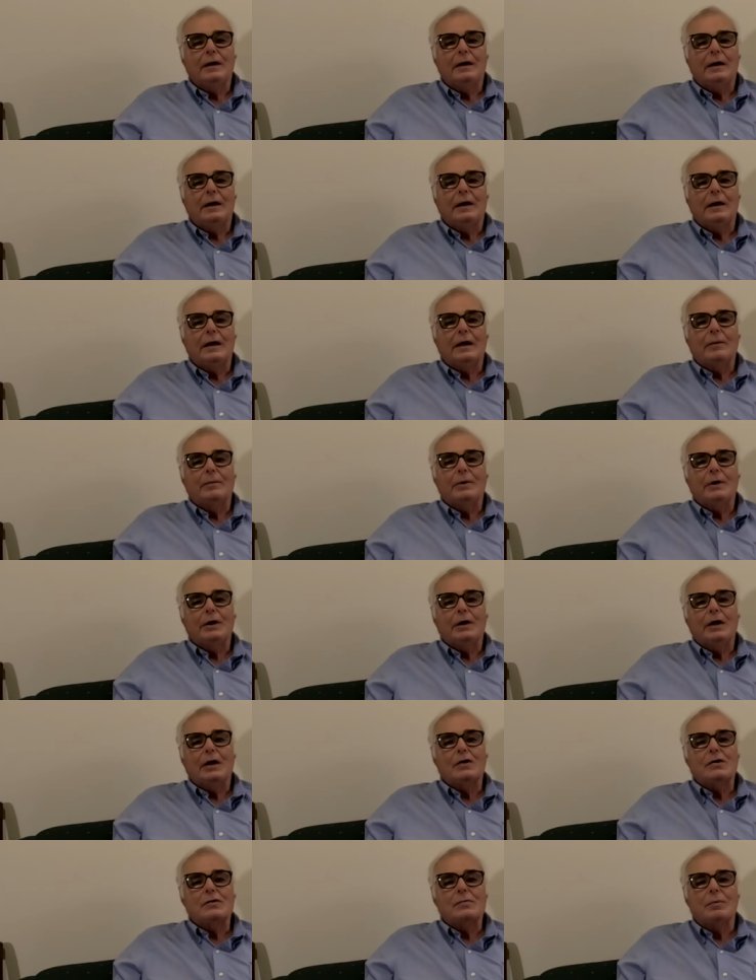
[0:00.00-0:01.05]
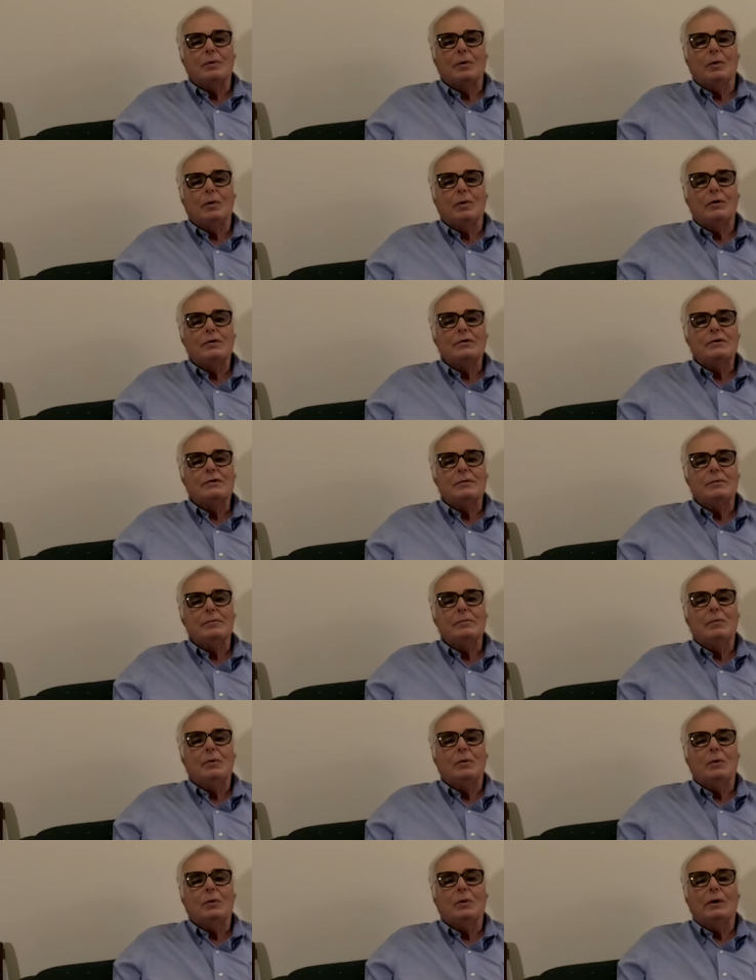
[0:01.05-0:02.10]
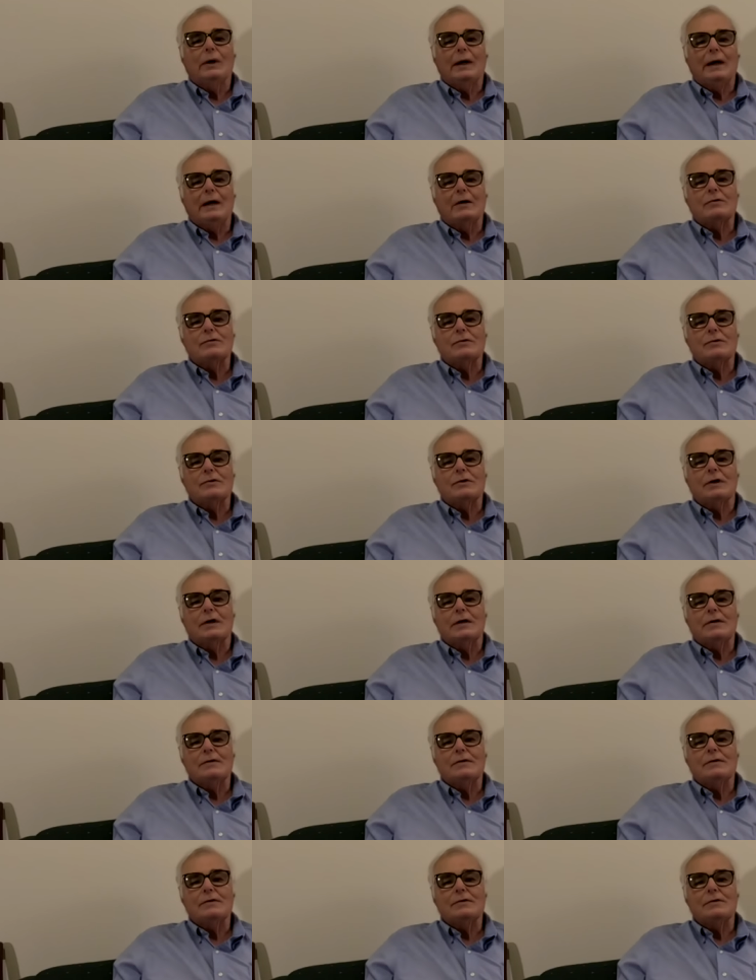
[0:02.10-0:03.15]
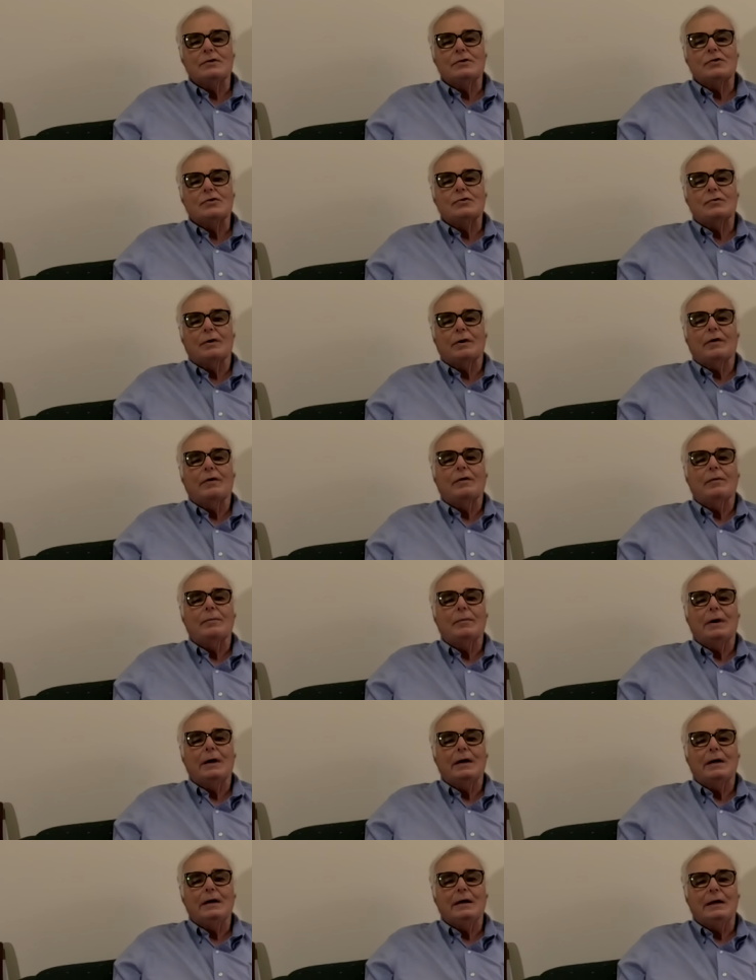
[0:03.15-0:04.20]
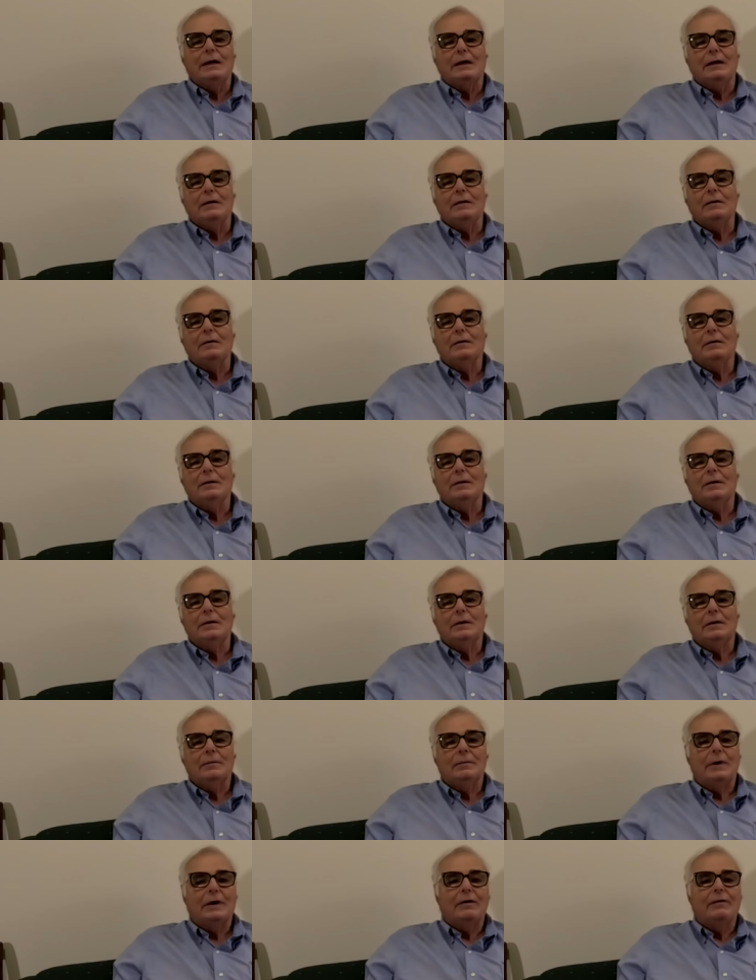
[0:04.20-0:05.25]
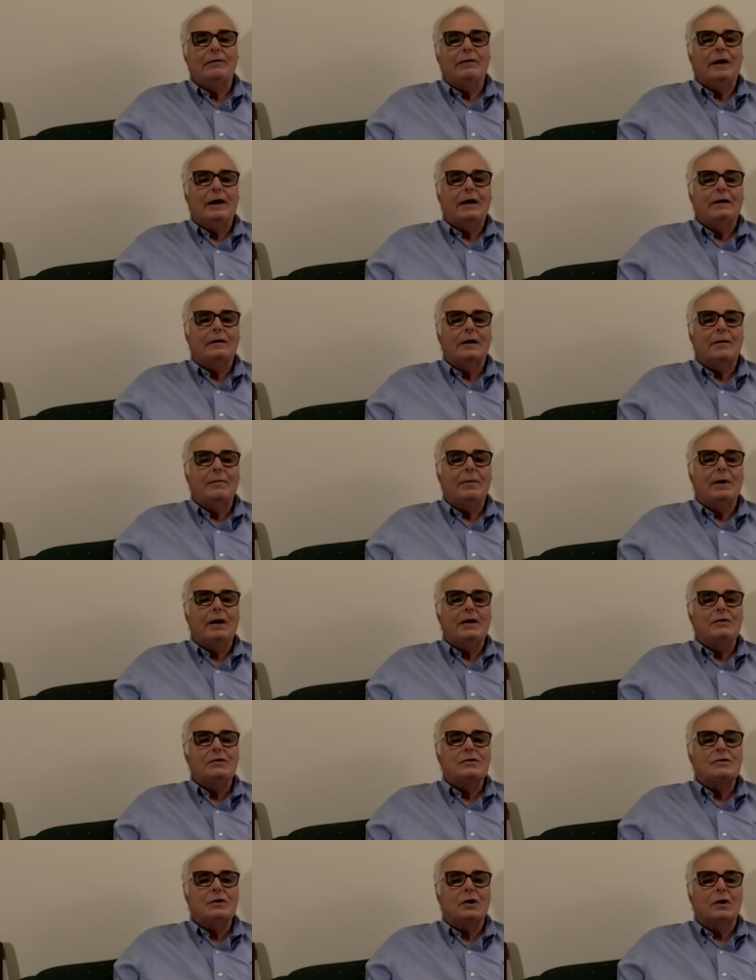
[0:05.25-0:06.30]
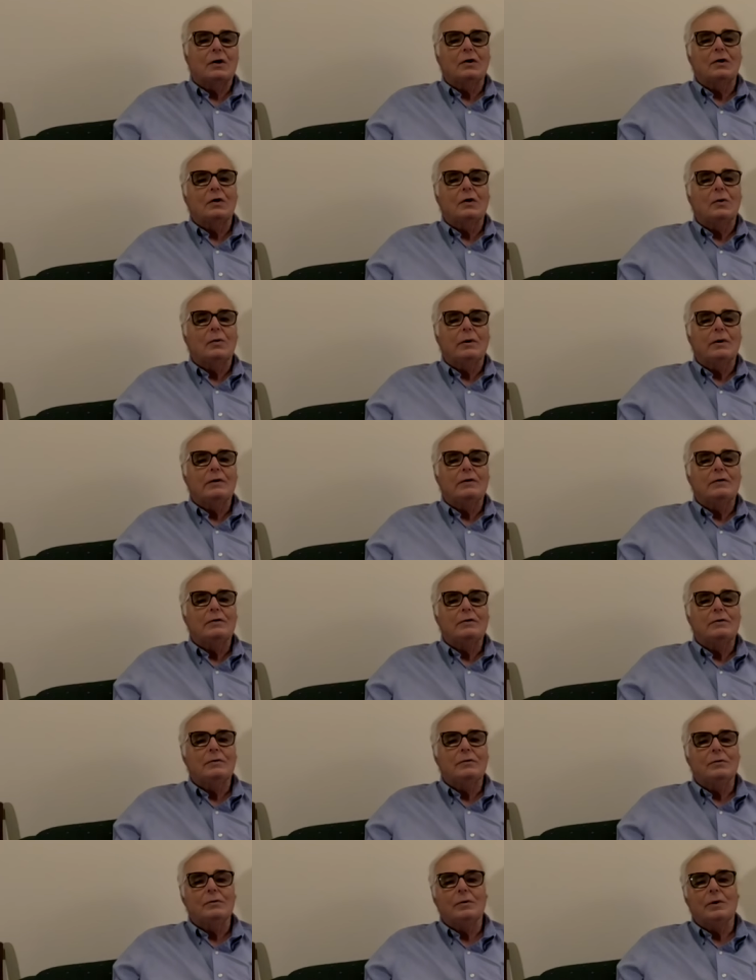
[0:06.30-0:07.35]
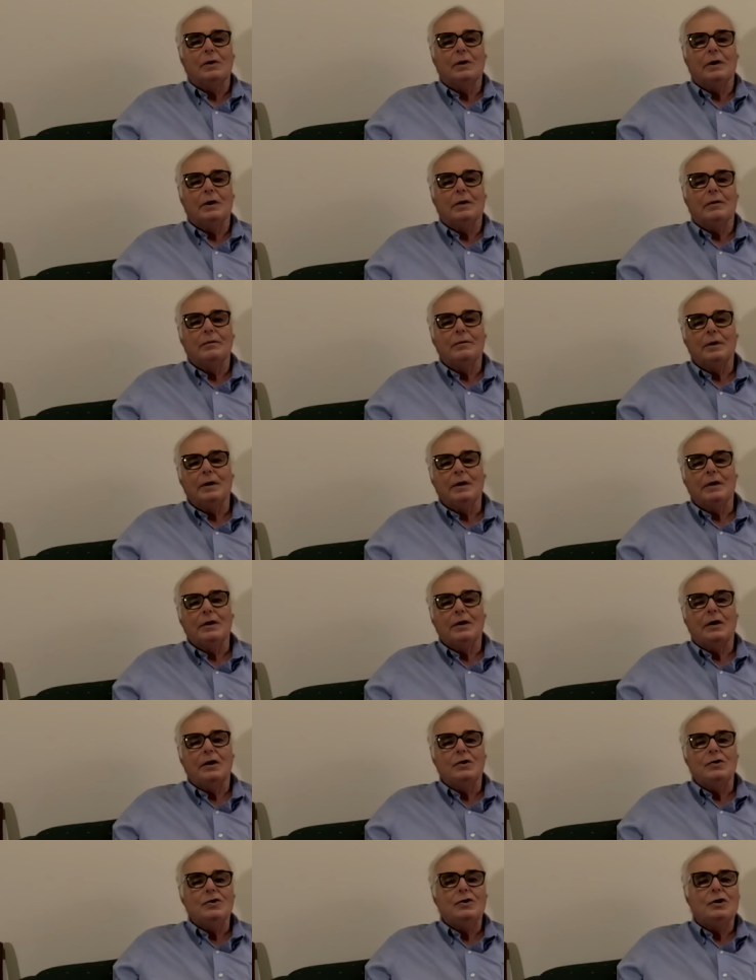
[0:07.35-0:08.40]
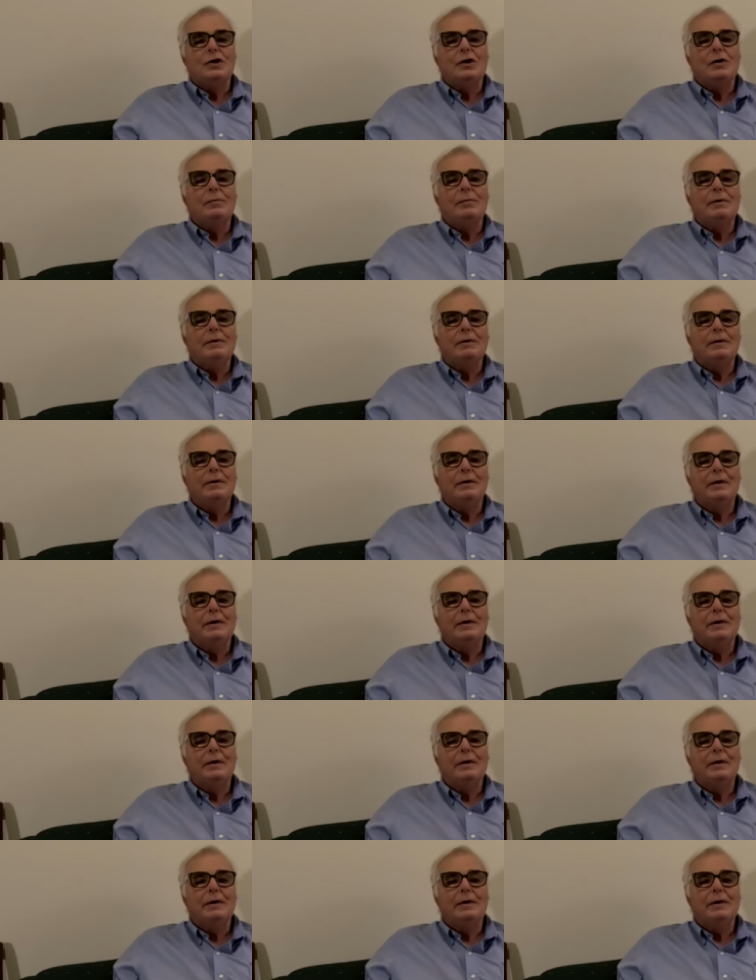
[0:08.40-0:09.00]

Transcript: And I'm going to explore some more exercises to strengthen my knee. Matter of fact, I might start going to uh, a gym.